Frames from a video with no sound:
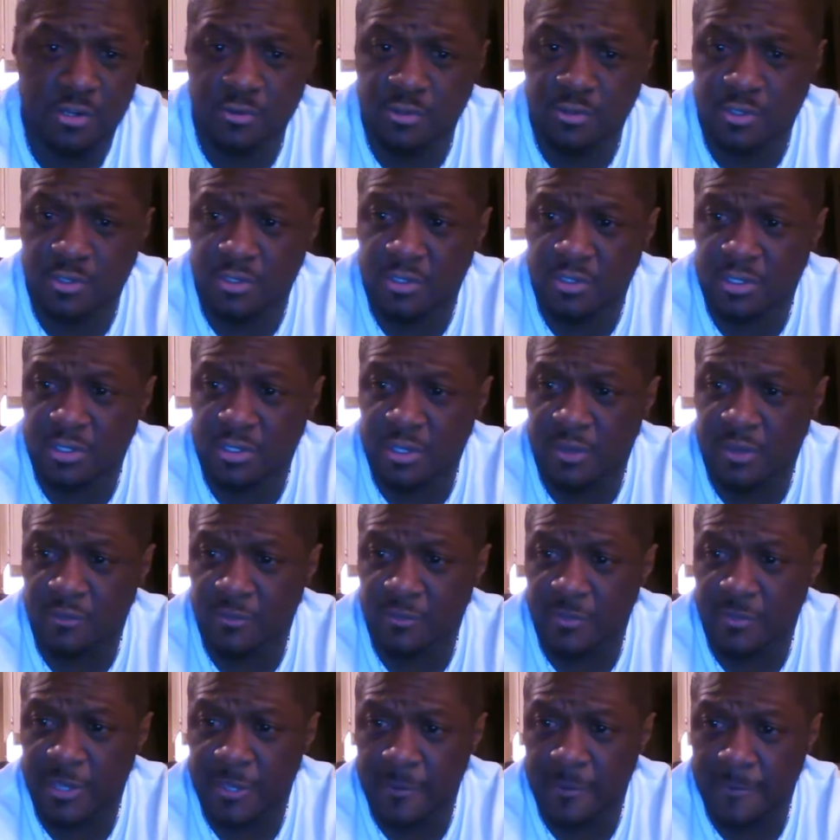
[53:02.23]
yourself,
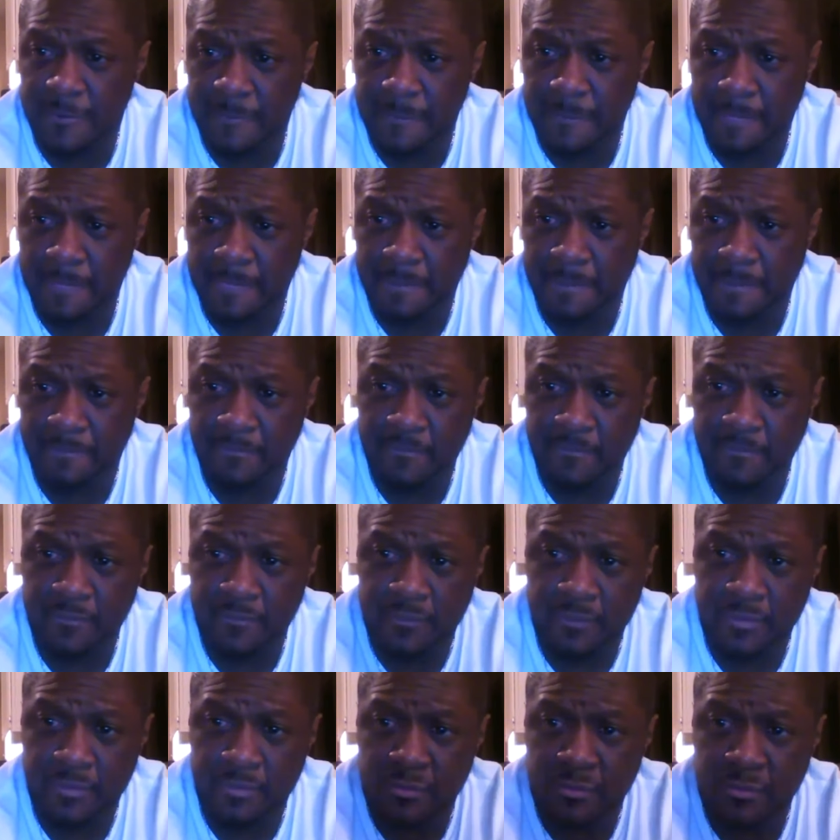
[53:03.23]
man.
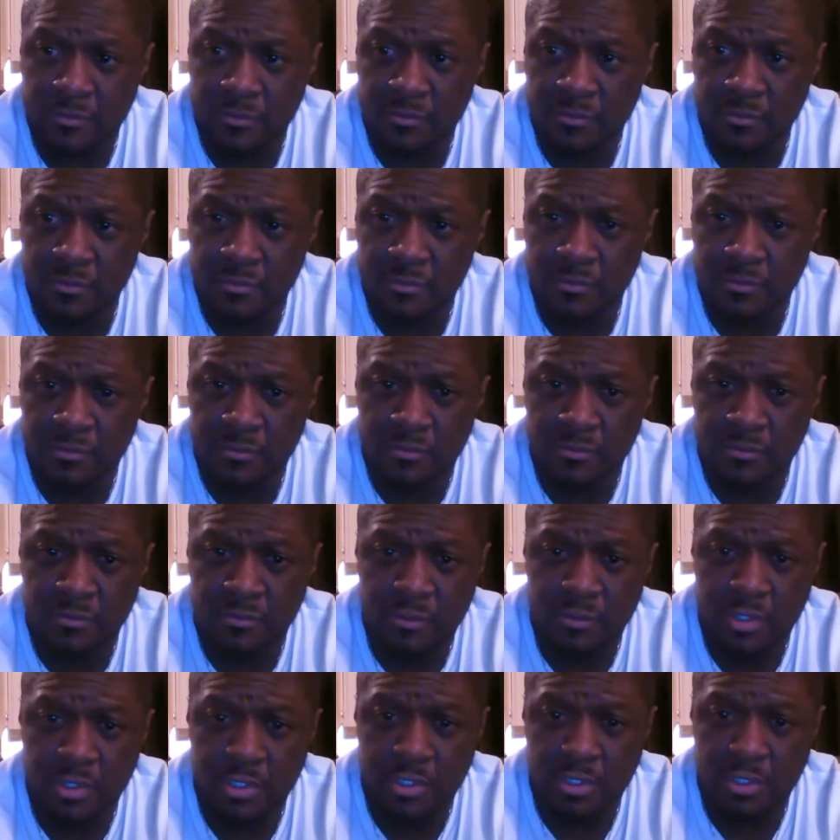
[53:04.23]

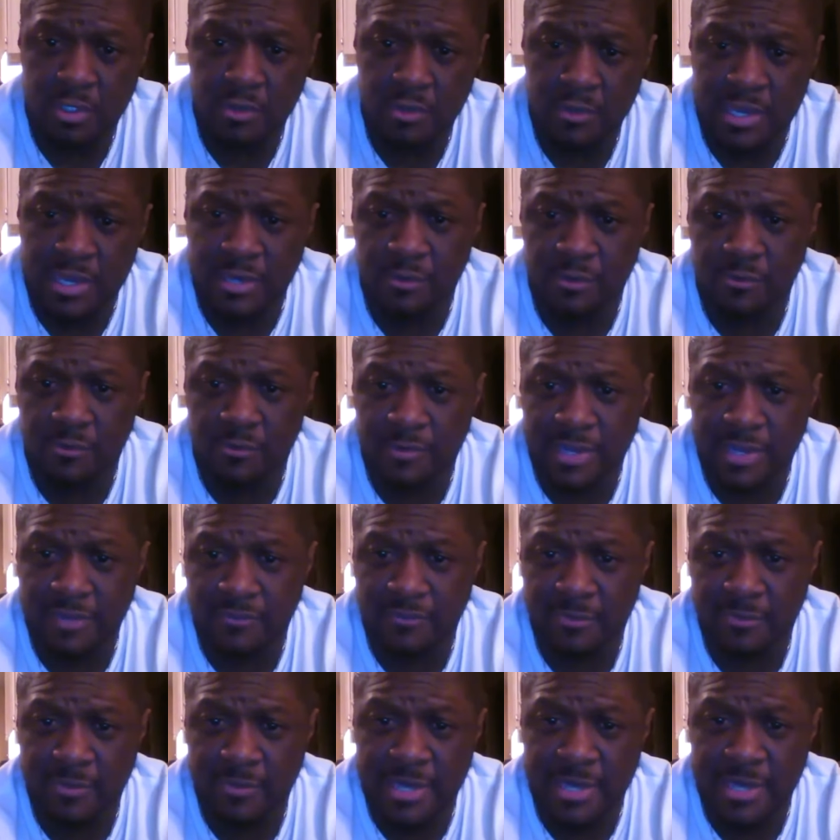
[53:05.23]
I don't write for
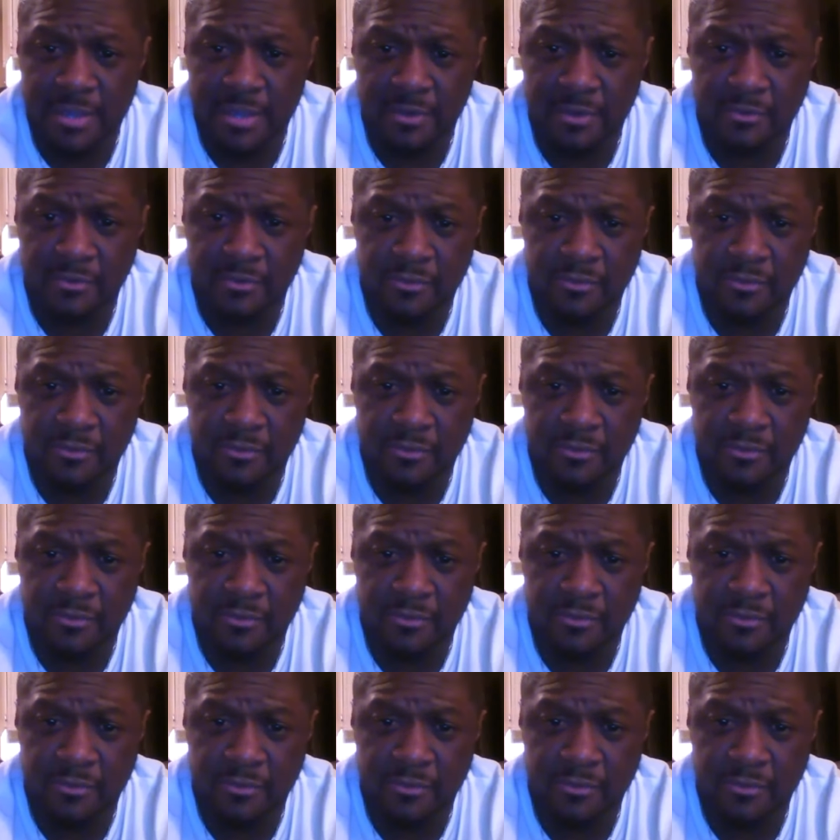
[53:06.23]
my health.